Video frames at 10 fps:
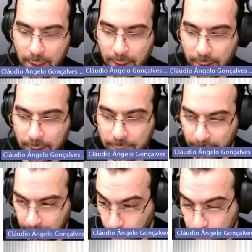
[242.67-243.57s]
It's
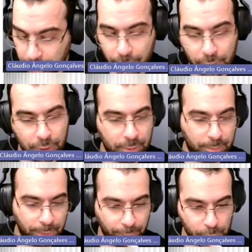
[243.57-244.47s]
very nutritious,
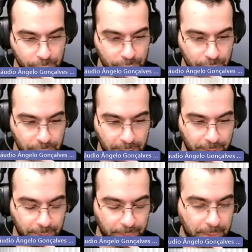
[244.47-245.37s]
but of course,
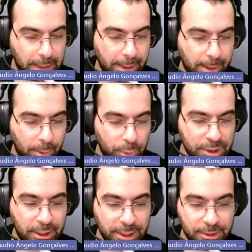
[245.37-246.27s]
then we
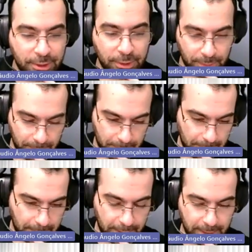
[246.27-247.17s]
slice it
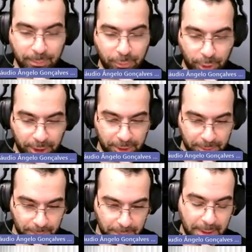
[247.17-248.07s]
and deep fry
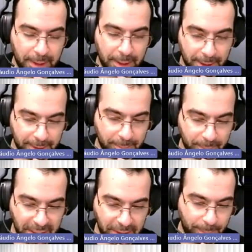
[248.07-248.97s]
it, and
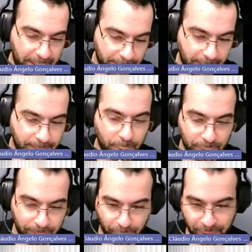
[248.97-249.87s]
then by the time you're
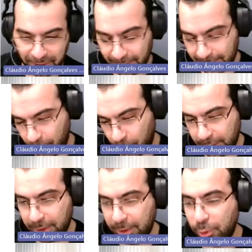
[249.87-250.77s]
deep frying it,
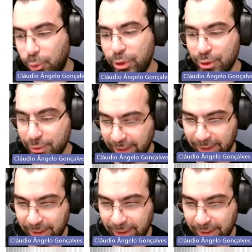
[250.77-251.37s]
all the nutritious